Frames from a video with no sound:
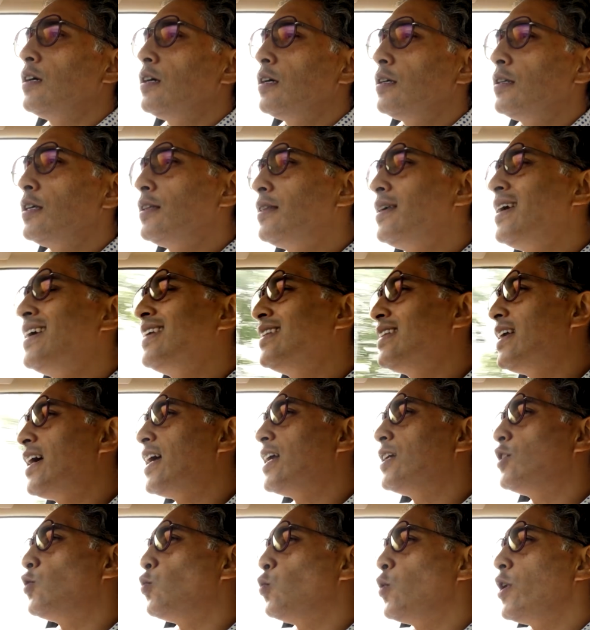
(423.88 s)
The thing
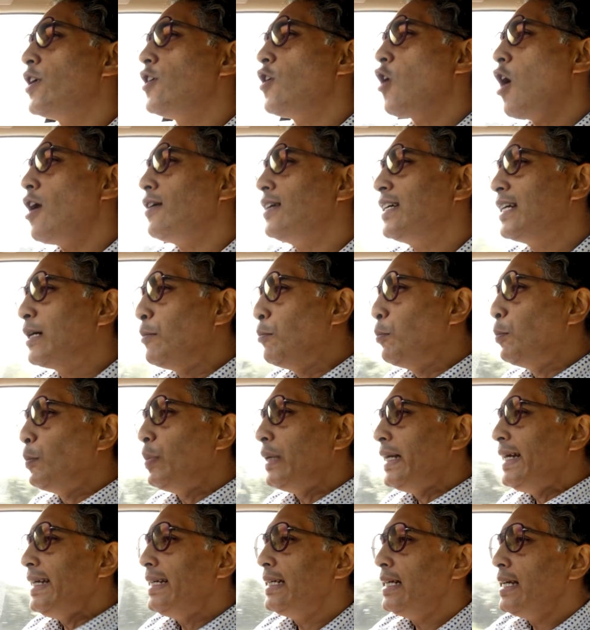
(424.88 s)
that we're not
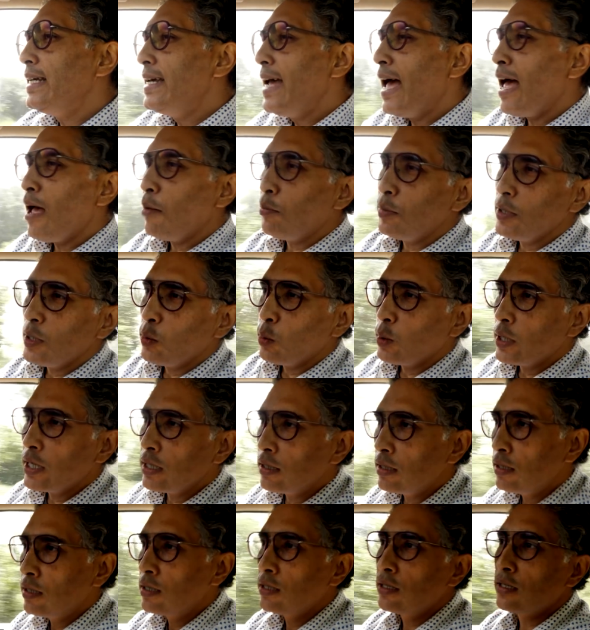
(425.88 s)
completely happy with
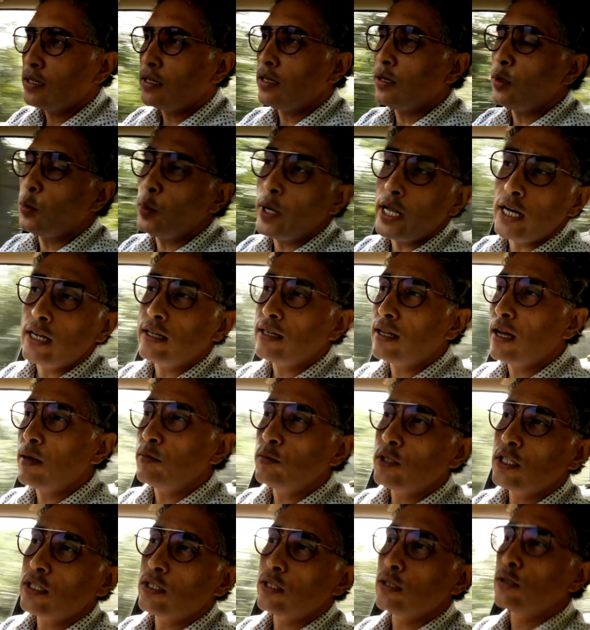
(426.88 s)
when it
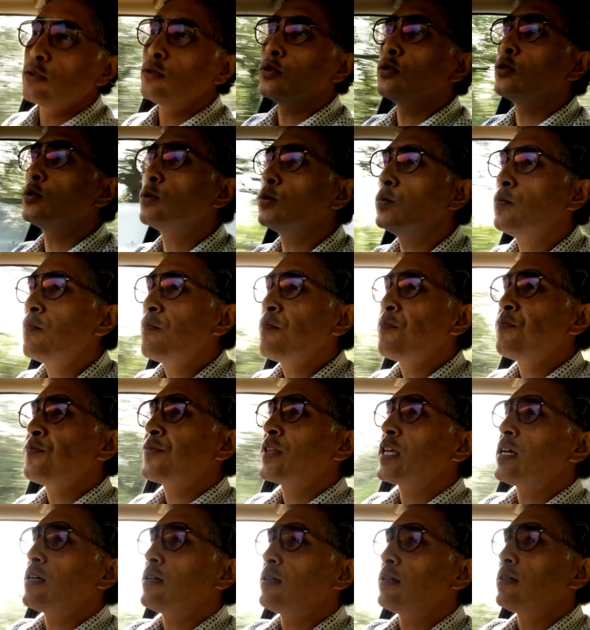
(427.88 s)
comes to
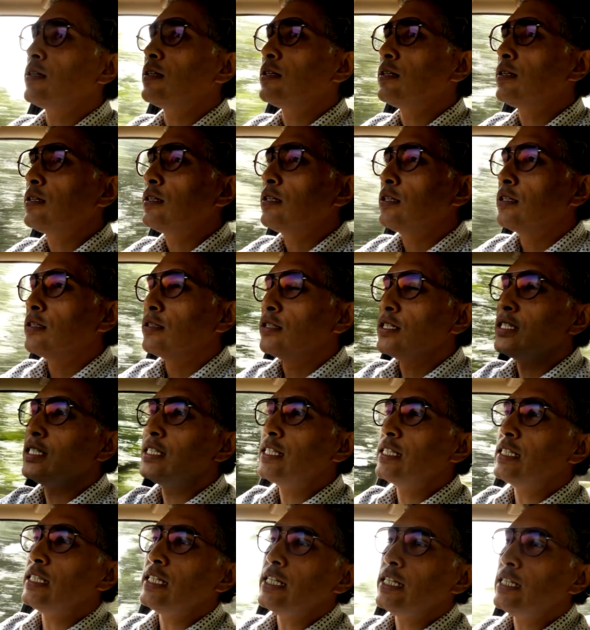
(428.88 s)
the
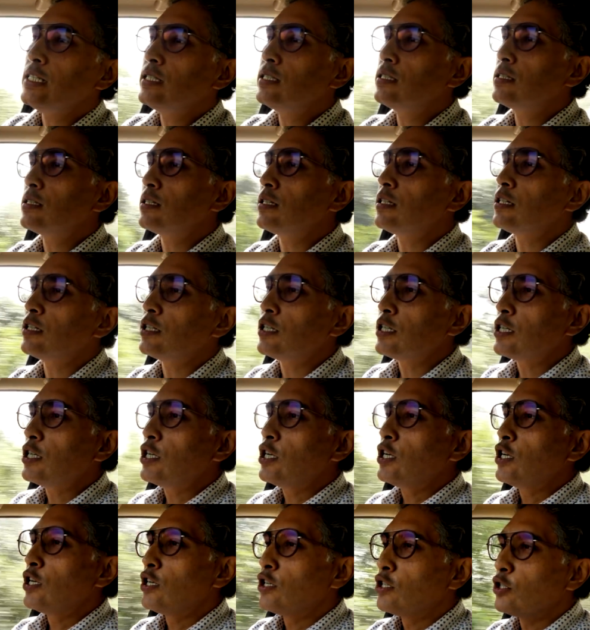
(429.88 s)
City's
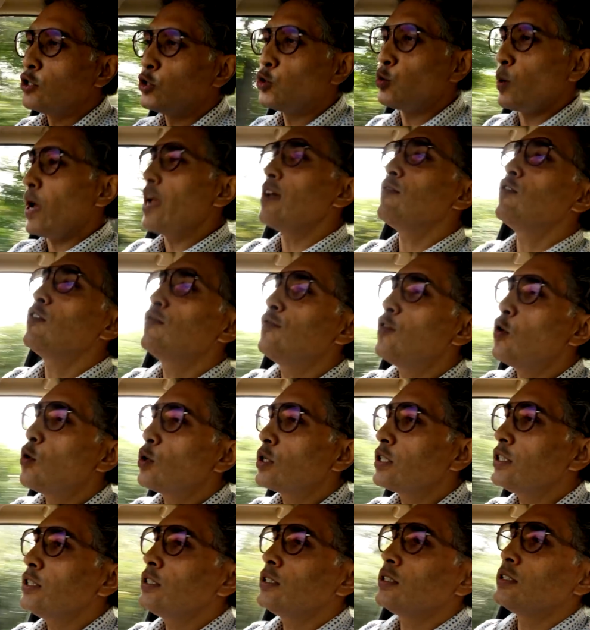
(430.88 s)
driver
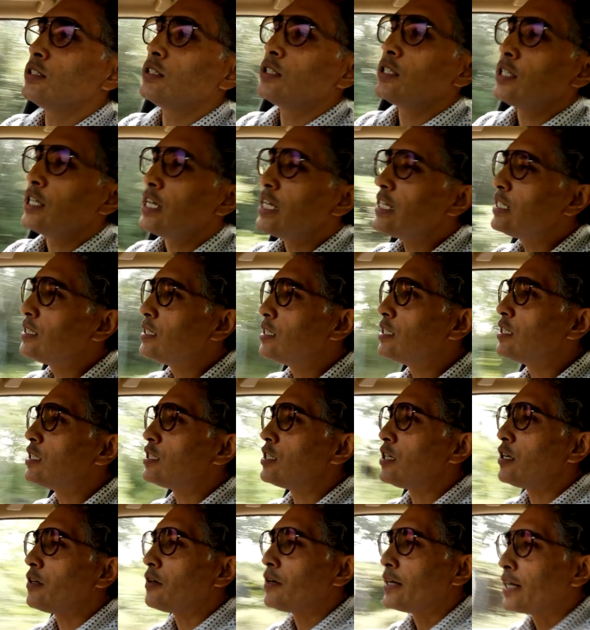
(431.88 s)
focus is the
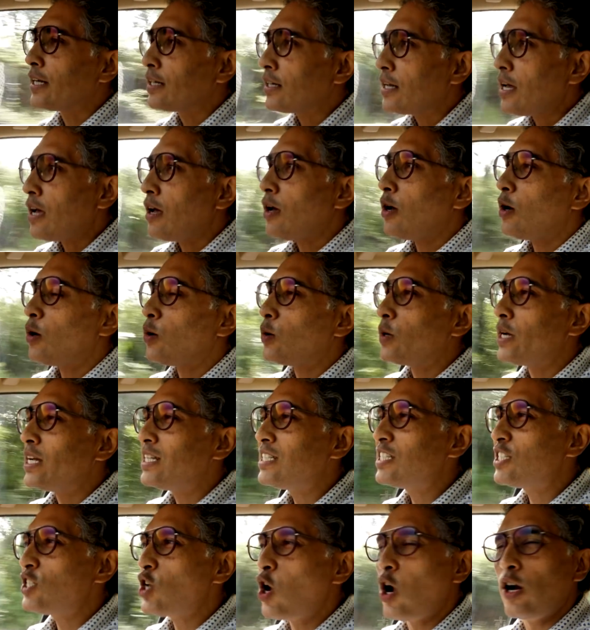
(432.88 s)
steering. Now,
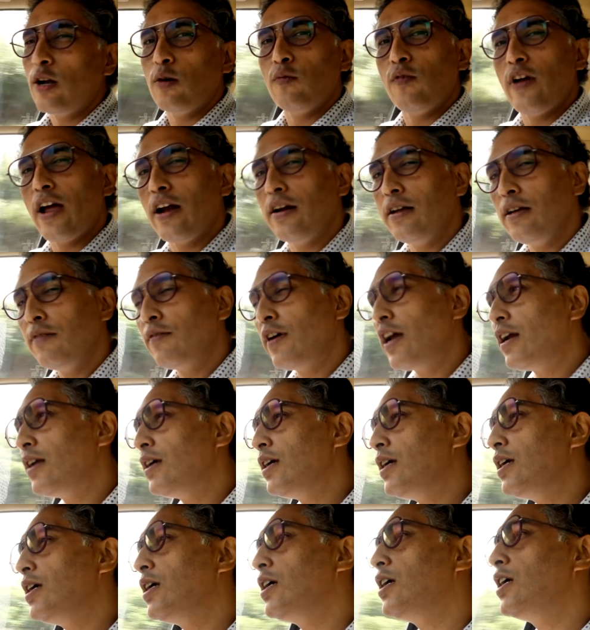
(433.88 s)
it's not a very,
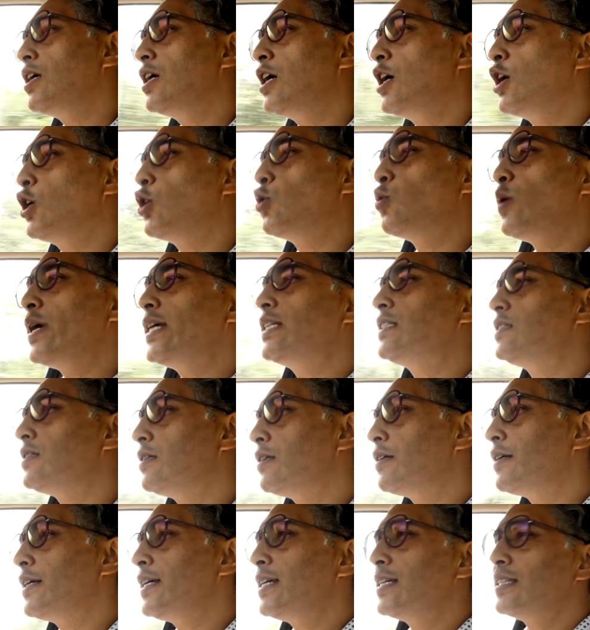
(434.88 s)
very quick
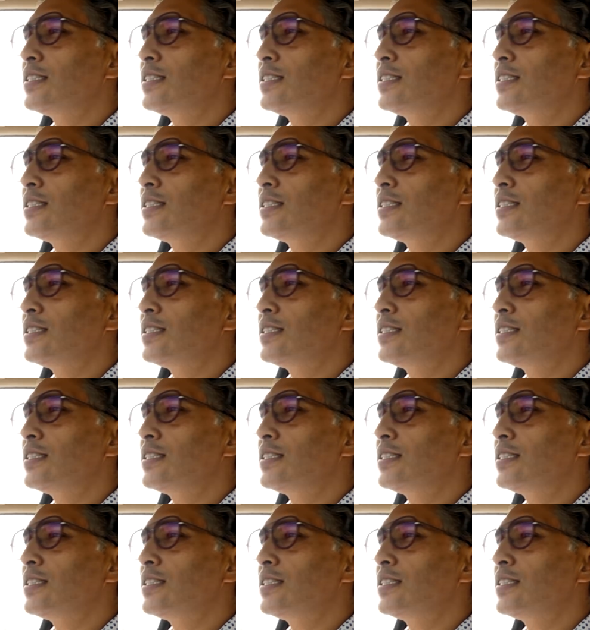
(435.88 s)
steering.